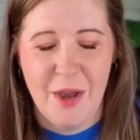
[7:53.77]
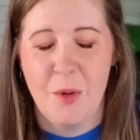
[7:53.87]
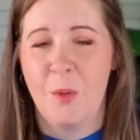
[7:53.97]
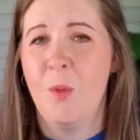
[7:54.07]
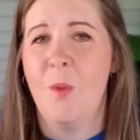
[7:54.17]

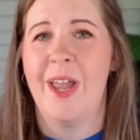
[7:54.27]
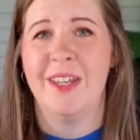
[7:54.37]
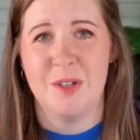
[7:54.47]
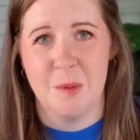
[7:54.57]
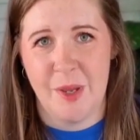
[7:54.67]

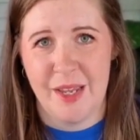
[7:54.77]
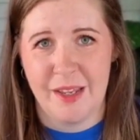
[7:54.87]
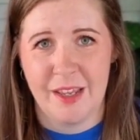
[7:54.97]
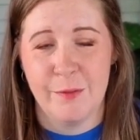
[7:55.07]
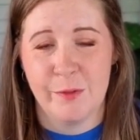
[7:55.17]
Way too
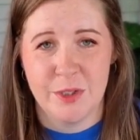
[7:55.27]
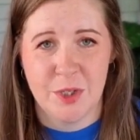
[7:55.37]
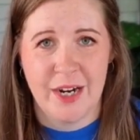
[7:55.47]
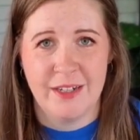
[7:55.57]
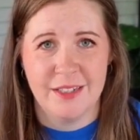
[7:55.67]
big if we're
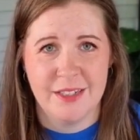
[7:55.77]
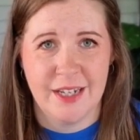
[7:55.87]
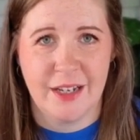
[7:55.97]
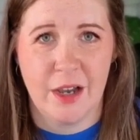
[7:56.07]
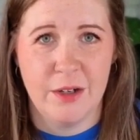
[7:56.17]
trying to
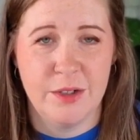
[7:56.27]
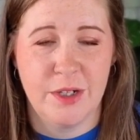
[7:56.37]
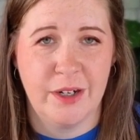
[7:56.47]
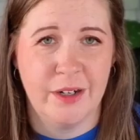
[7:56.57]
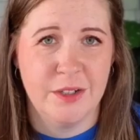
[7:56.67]
stick
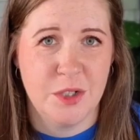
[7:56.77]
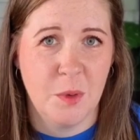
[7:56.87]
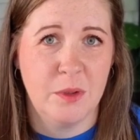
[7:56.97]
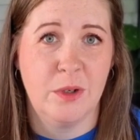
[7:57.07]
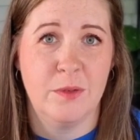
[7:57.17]
under
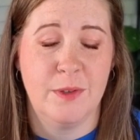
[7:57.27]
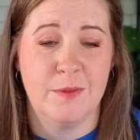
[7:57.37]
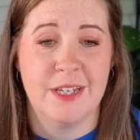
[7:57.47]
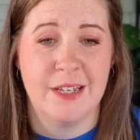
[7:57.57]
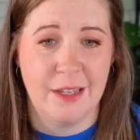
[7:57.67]

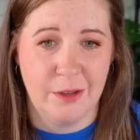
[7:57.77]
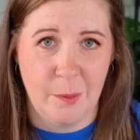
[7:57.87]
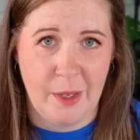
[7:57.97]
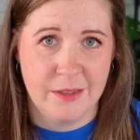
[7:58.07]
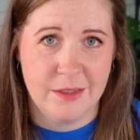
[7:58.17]
250
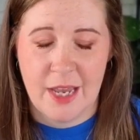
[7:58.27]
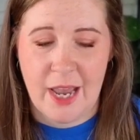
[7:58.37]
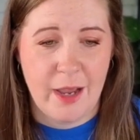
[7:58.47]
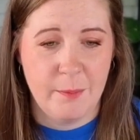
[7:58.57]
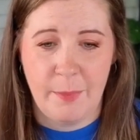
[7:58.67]
kilobytes.
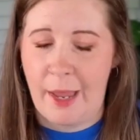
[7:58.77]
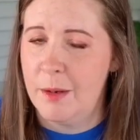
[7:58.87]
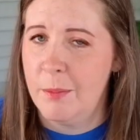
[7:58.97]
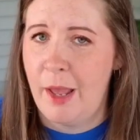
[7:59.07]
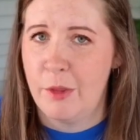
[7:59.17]
I'm bad
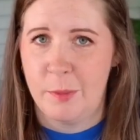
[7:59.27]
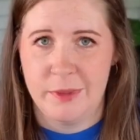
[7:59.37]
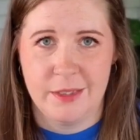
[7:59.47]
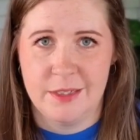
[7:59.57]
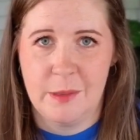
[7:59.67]
at math, but
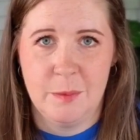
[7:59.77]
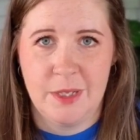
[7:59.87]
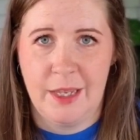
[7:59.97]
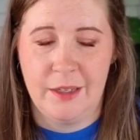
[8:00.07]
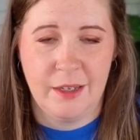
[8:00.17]
that seems
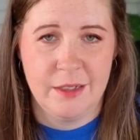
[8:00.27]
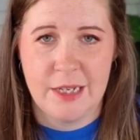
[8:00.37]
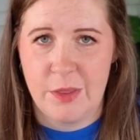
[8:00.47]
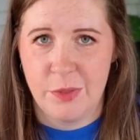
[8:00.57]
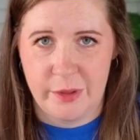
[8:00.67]
like a
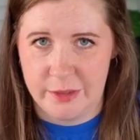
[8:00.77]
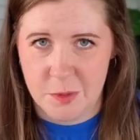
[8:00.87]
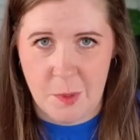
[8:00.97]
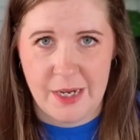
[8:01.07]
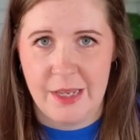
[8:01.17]
10th or a
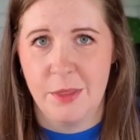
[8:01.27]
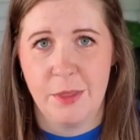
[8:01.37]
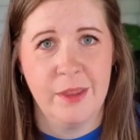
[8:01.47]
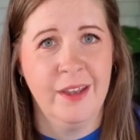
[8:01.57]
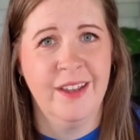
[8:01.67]

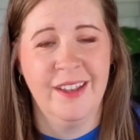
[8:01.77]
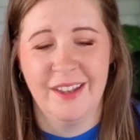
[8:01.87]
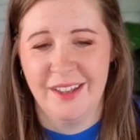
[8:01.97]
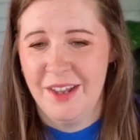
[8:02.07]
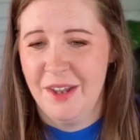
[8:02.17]
20th.
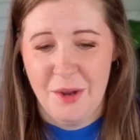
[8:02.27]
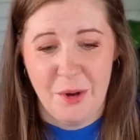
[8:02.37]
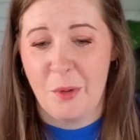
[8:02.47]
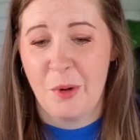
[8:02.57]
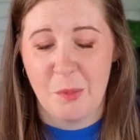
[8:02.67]

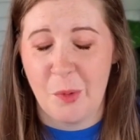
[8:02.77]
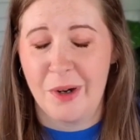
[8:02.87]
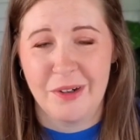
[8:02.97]
Or more.